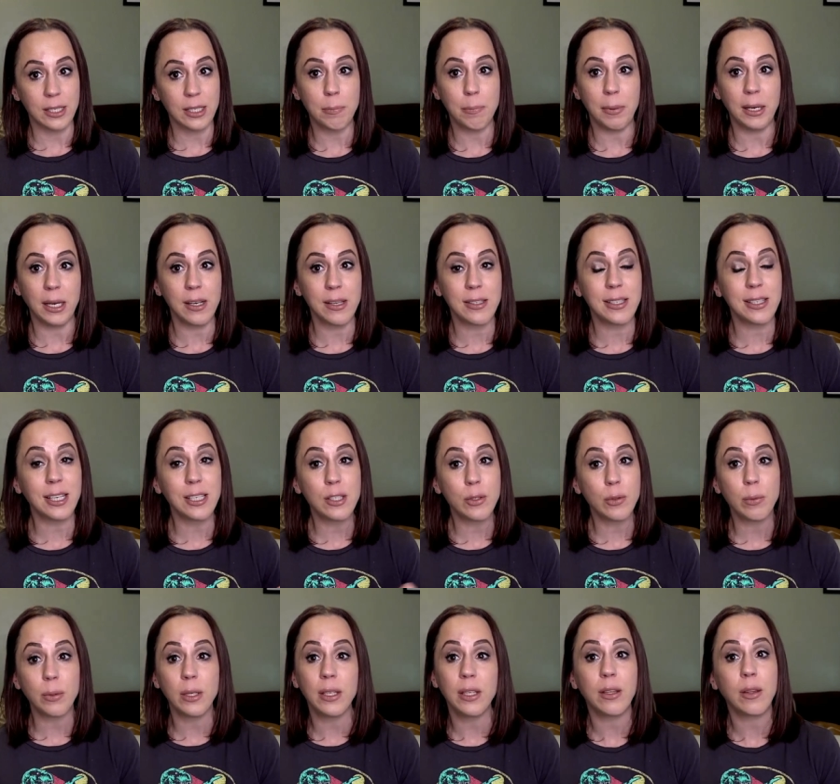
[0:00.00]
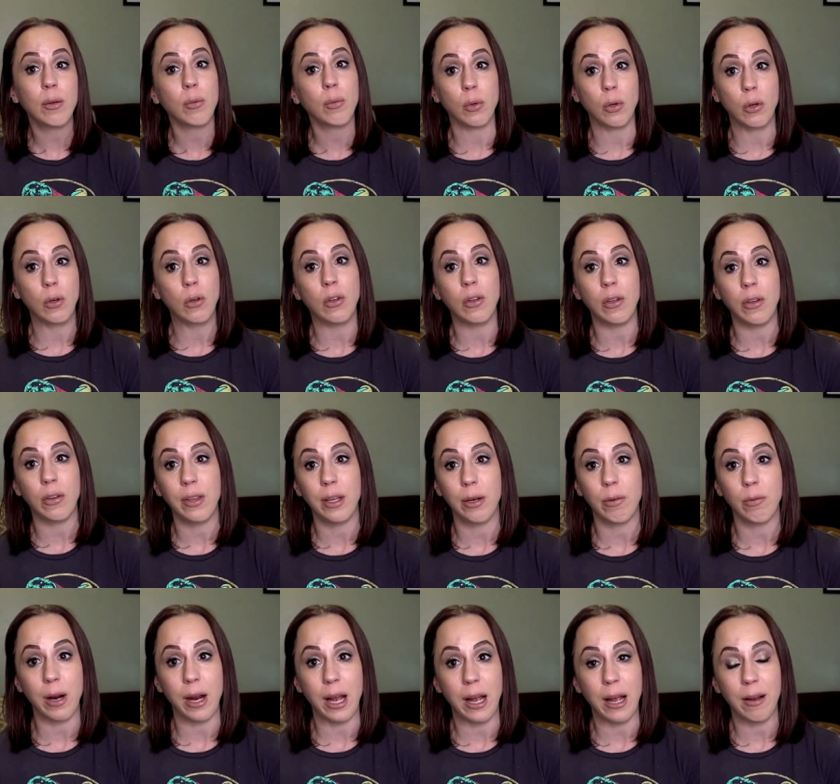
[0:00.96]
because that's really the role
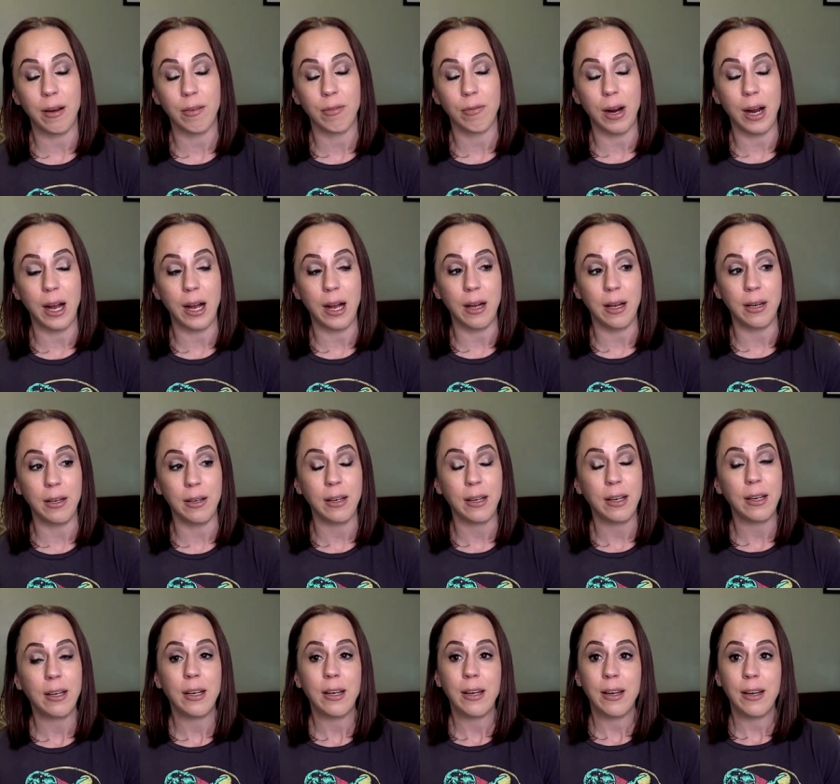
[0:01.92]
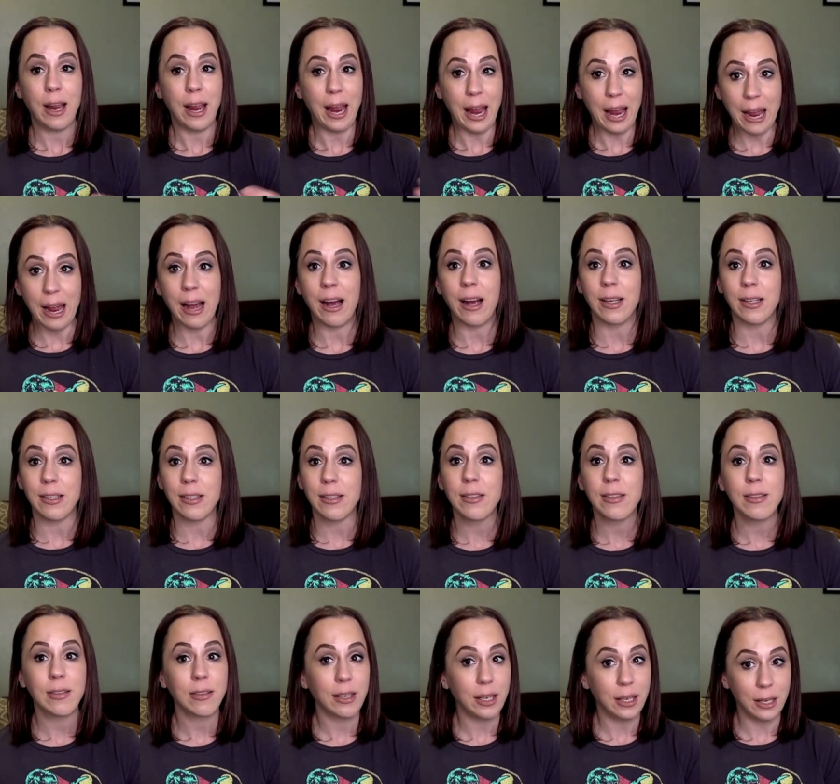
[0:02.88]
that Rod
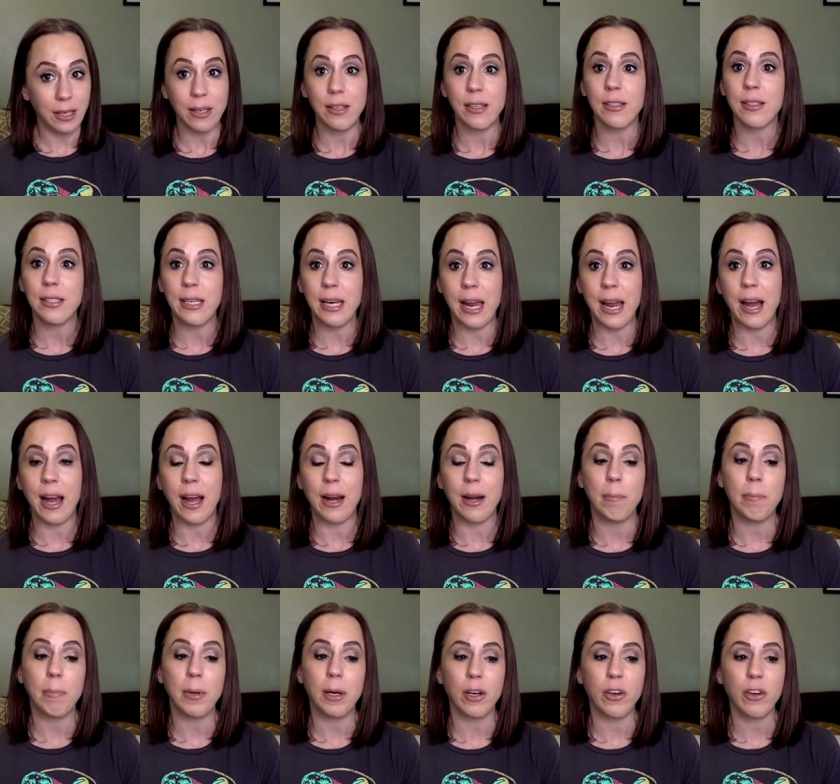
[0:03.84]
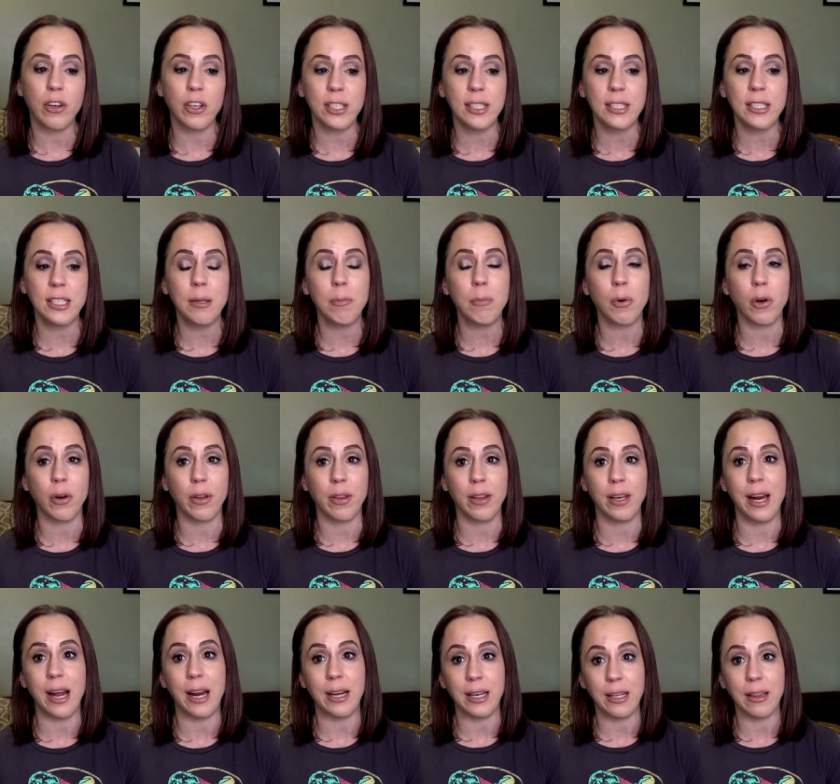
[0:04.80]
has. He is dad, but Christy, more
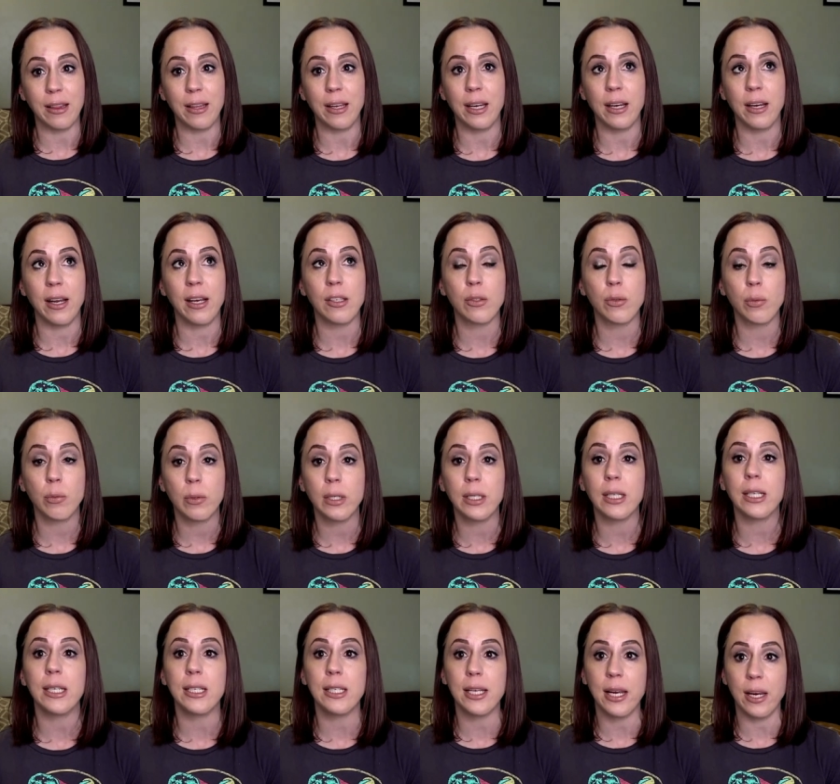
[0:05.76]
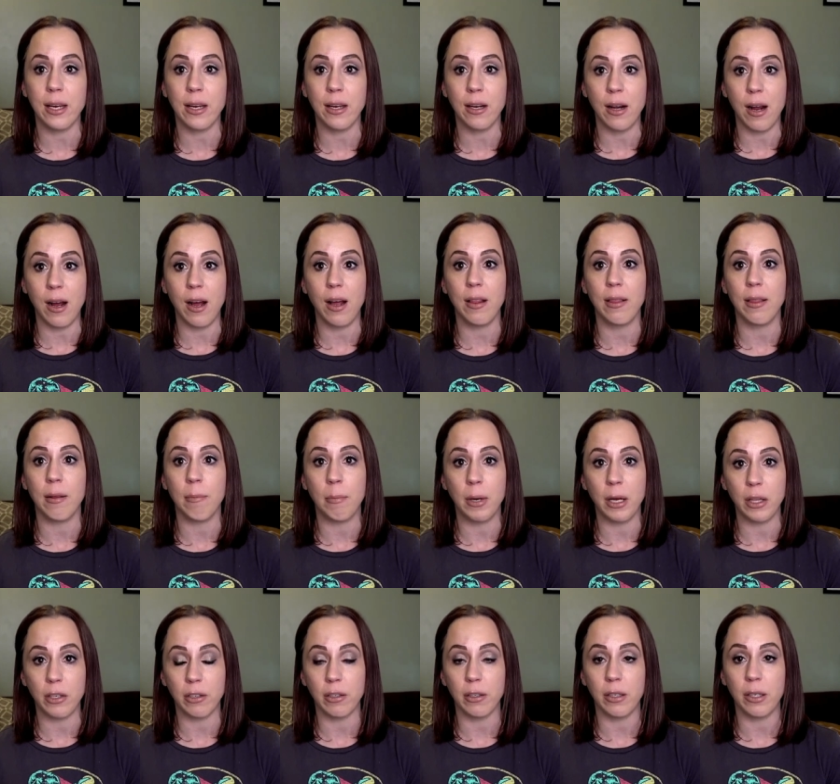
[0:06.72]
than anything, has really taken on the
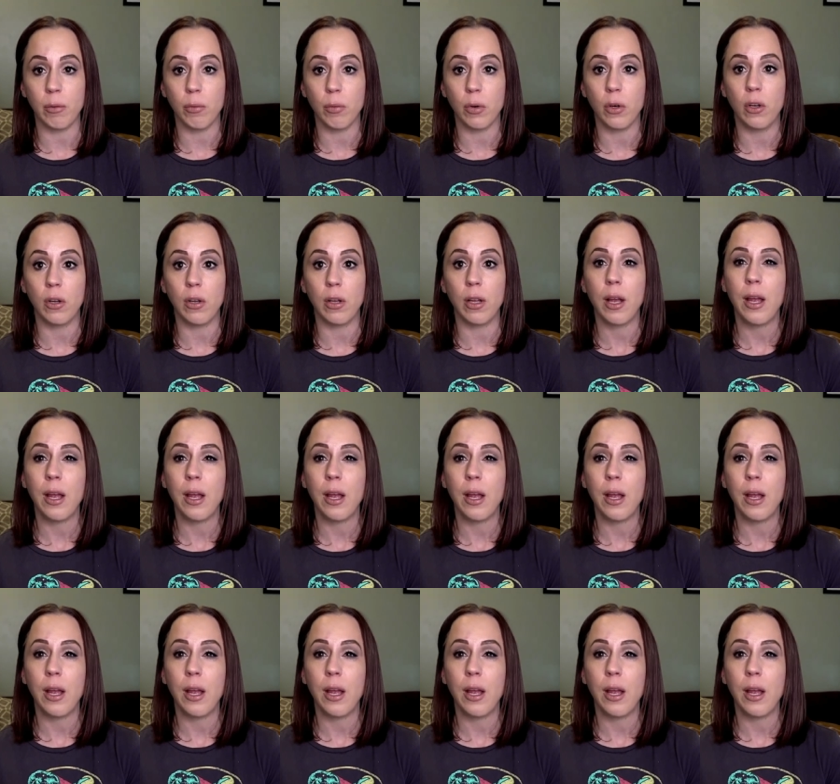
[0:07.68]
motherly role